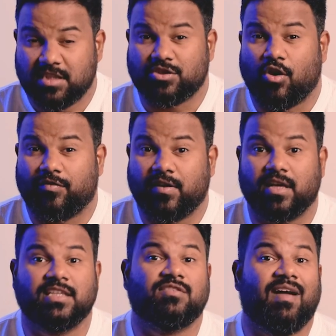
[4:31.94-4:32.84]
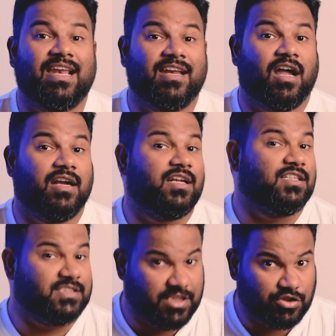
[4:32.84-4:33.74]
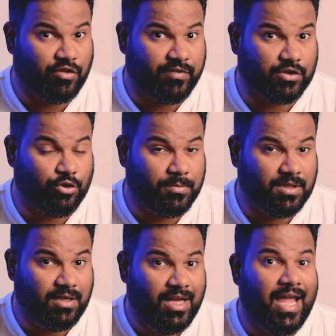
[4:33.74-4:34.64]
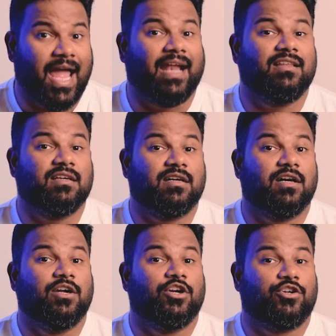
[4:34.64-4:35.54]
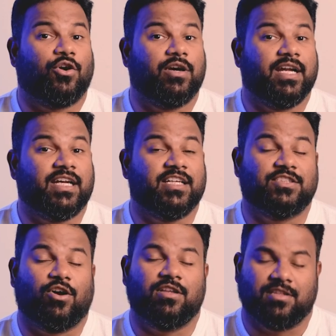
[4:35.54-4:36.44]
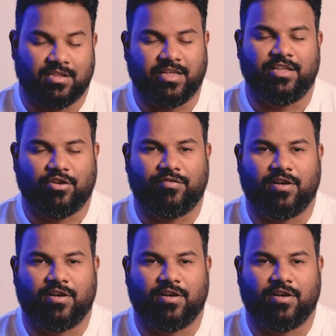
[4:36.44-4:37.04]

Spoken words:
This offer is valid until 6th of October and the draw date is on 13th of